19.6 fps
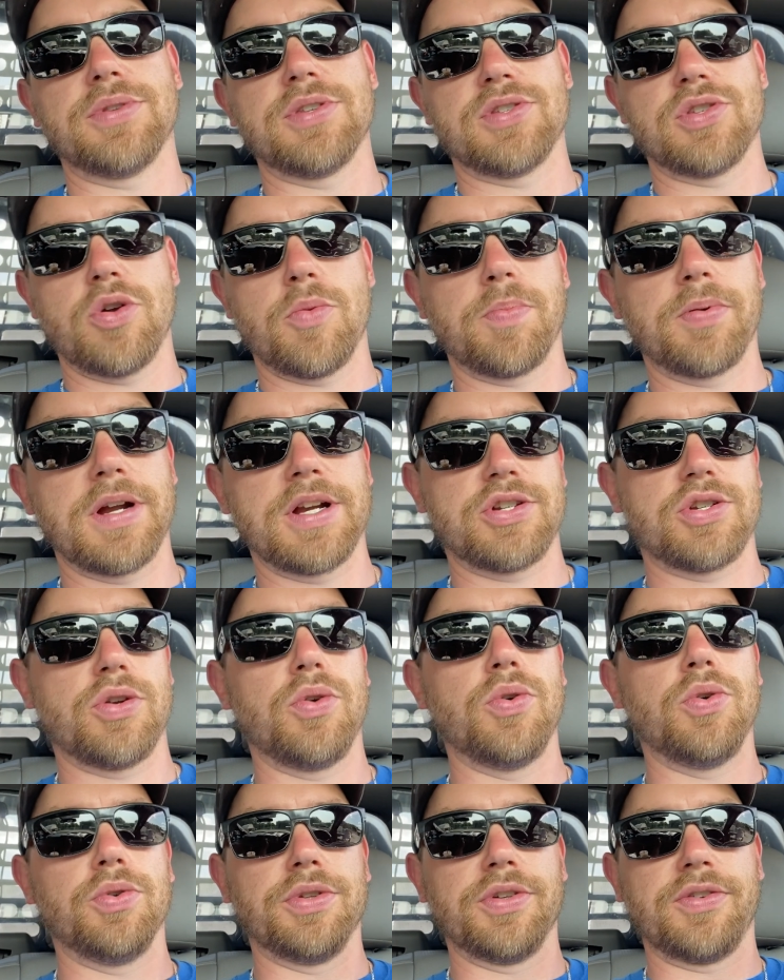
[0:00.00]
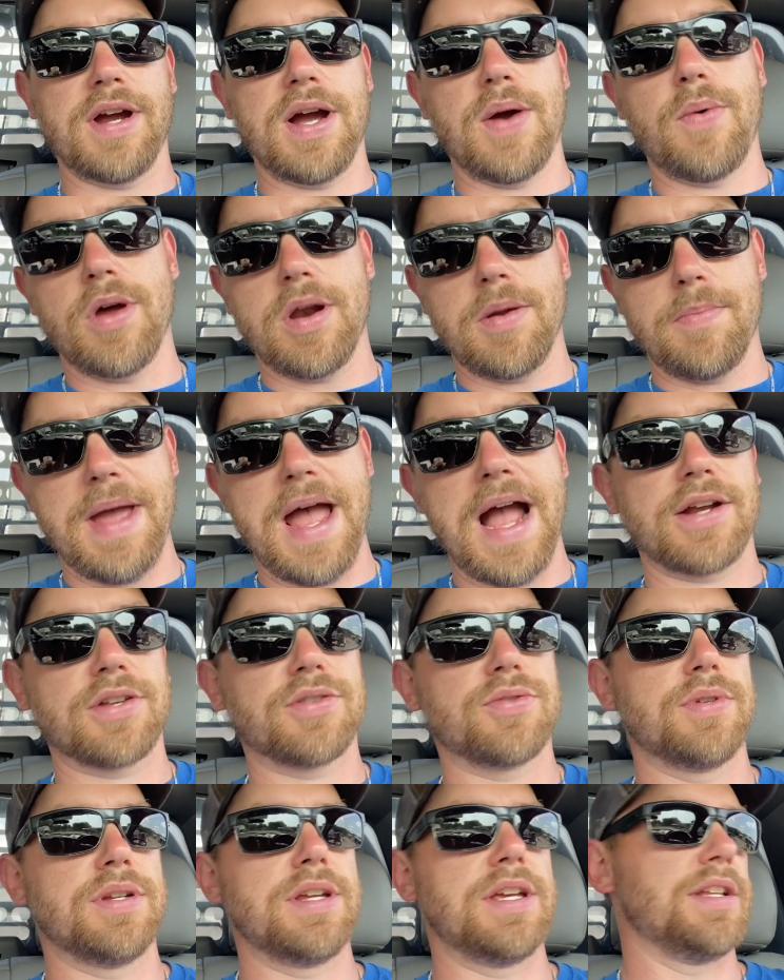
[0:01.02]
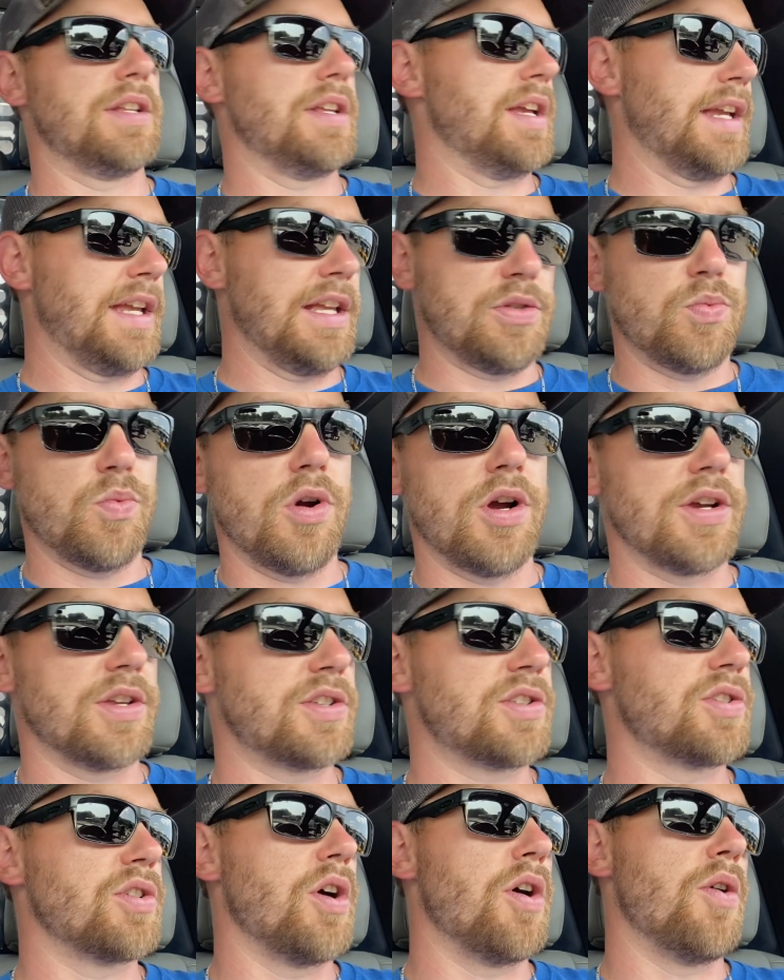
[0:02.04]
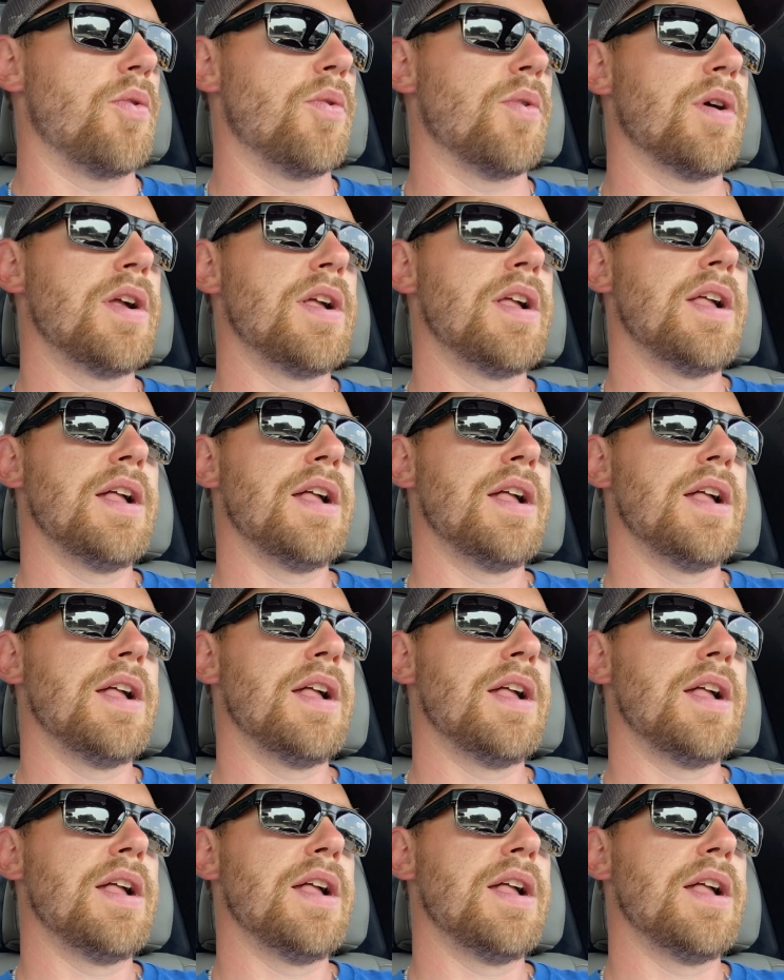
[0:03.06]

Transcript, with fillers: there's no pressure to hold the groundwater back, so it, it gets worse. So.